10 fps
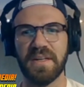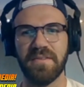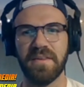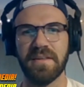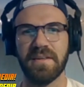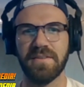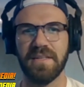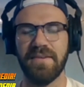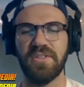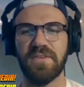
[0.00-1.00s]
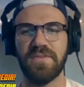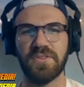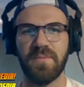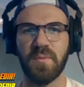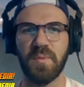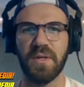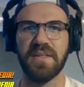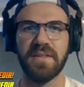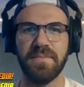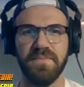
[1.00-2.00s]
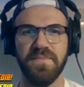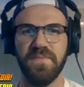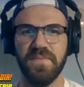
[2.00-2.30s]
I think, to have a different drummer play on them.